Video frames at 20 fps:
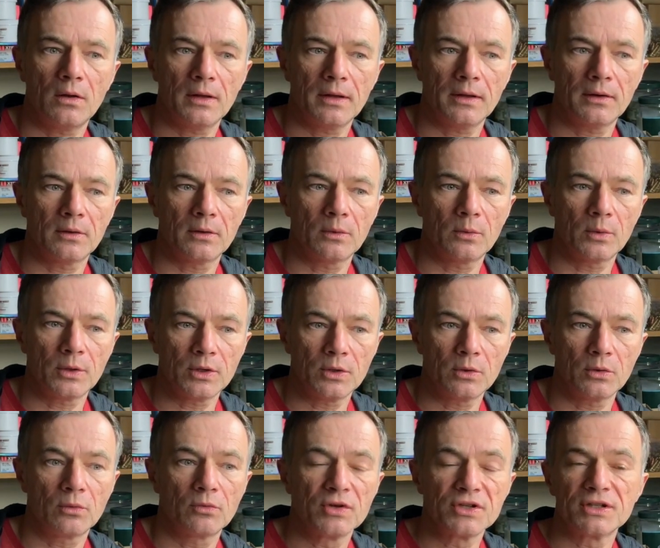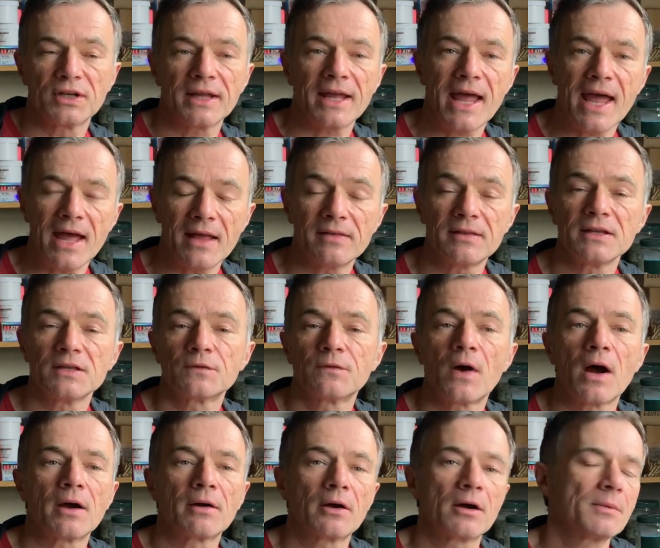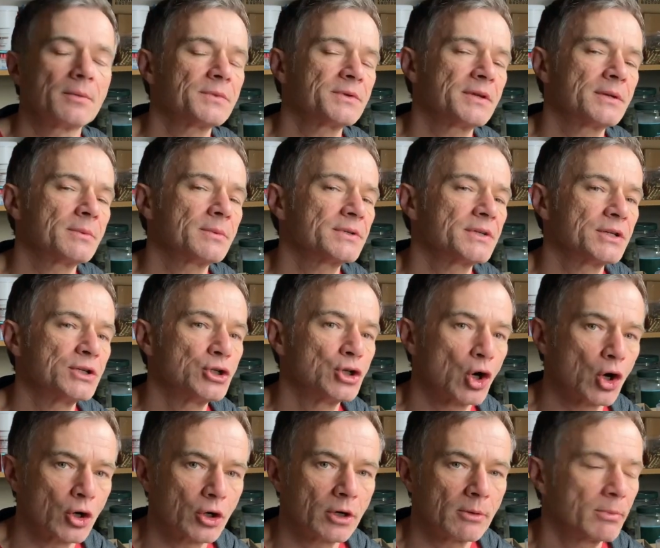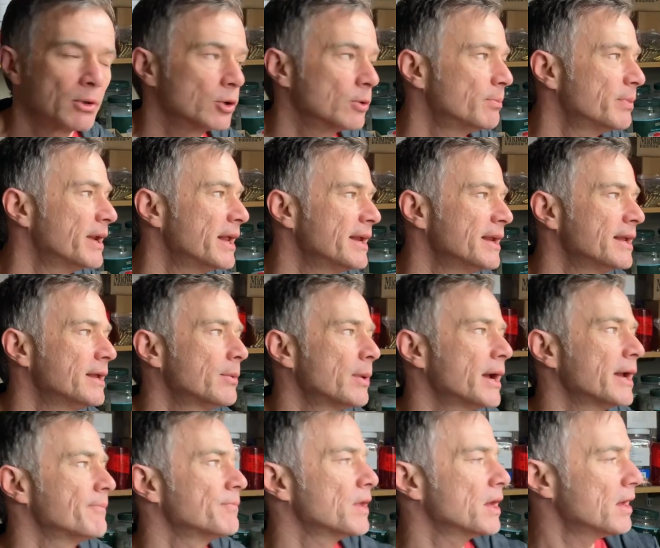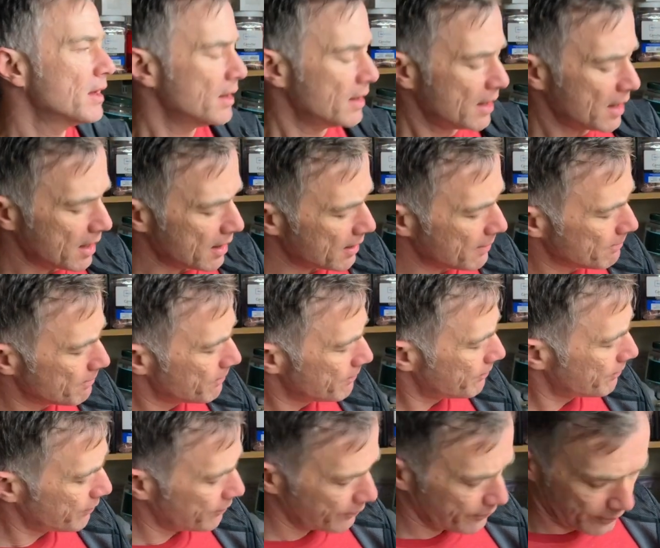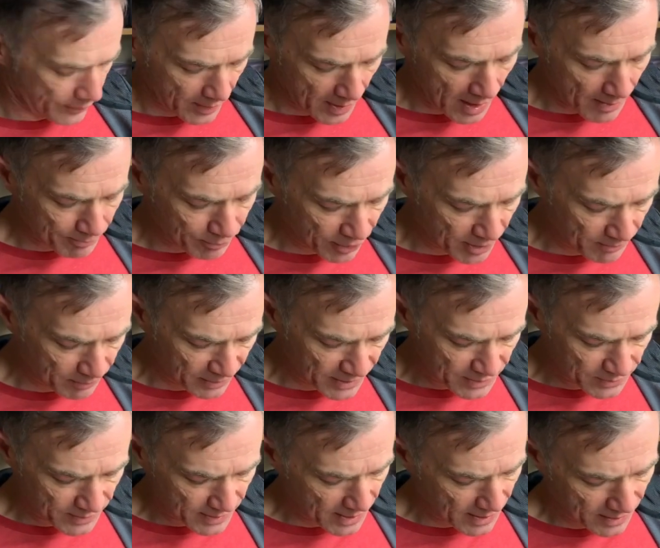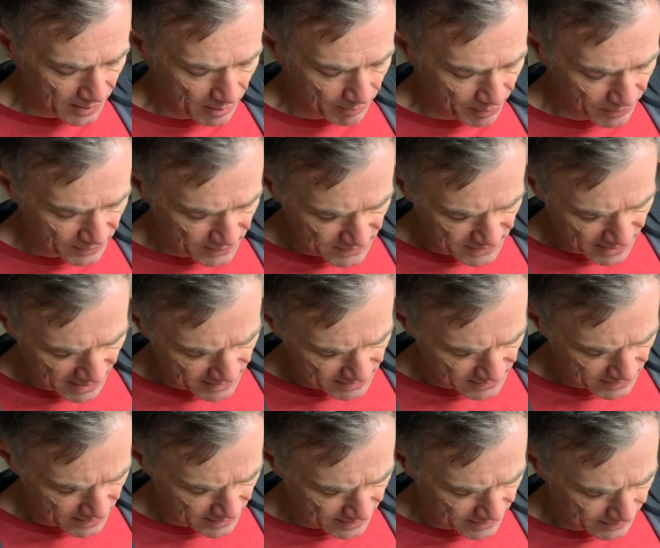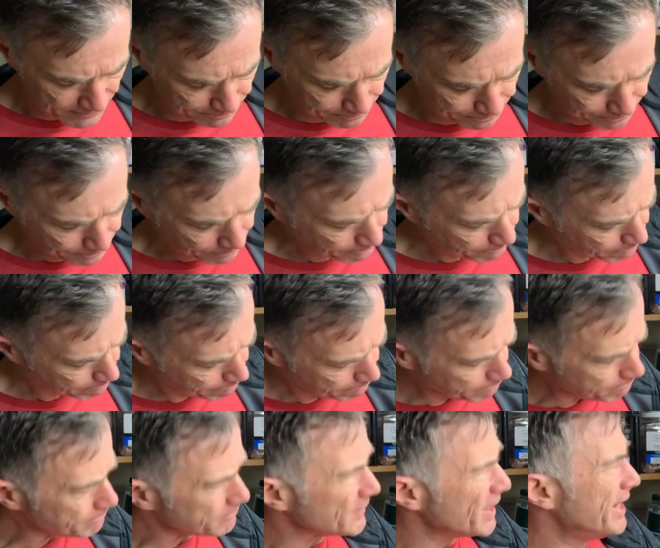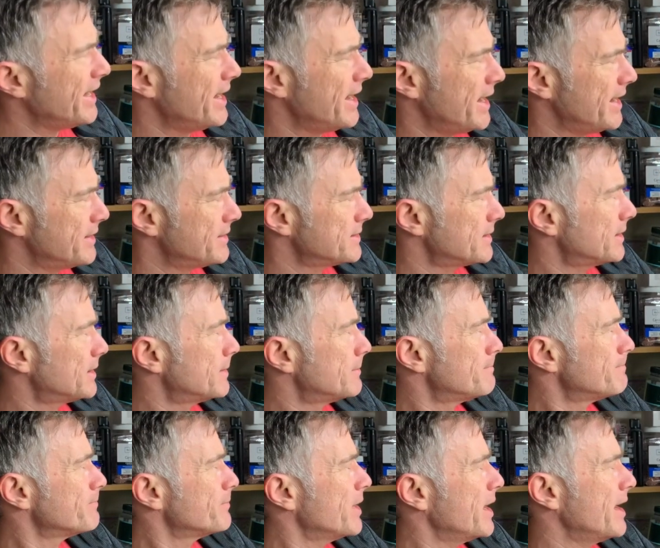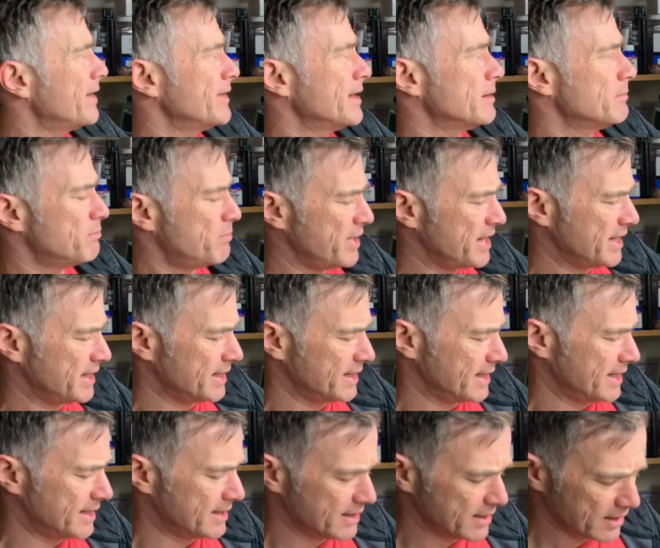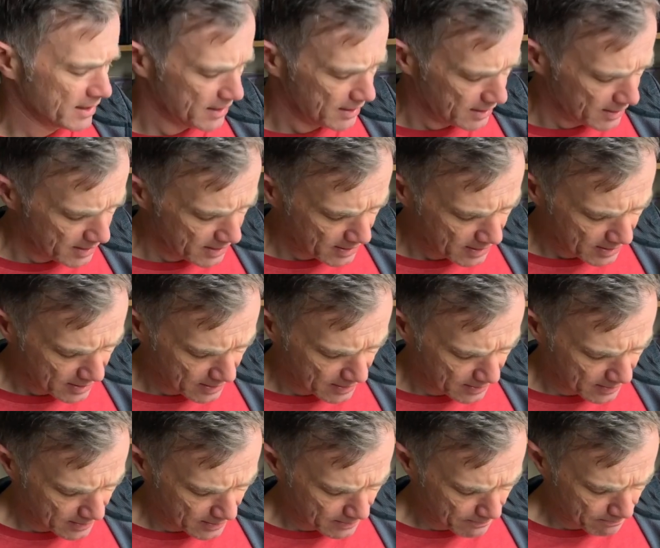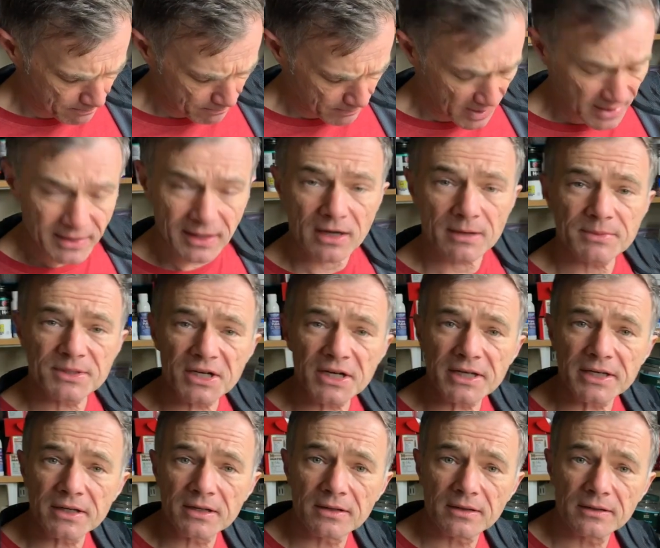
when you originally had these firearms and it was a darker blue. But anyway, I'm pretty pleased with that. I've got to put the sights on it and then pin it in, and then I'm done.